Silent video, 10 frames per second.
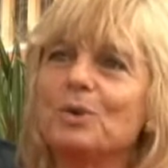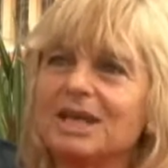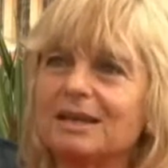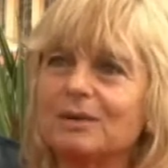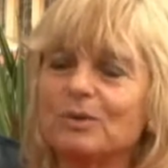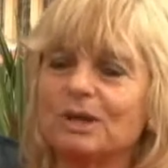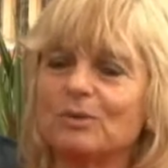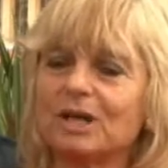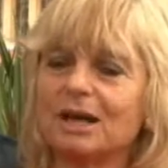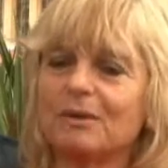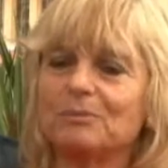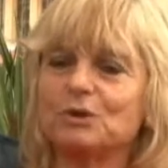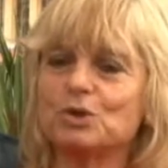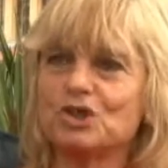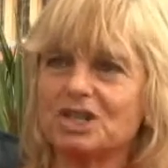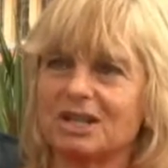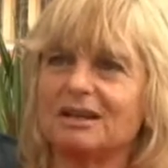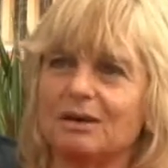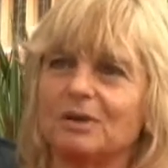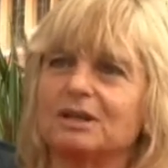we, we, we have to
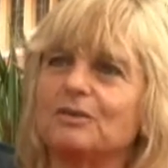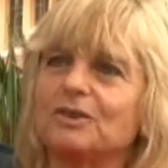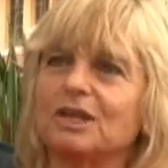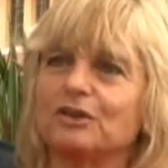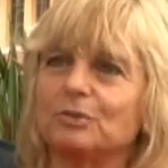share our different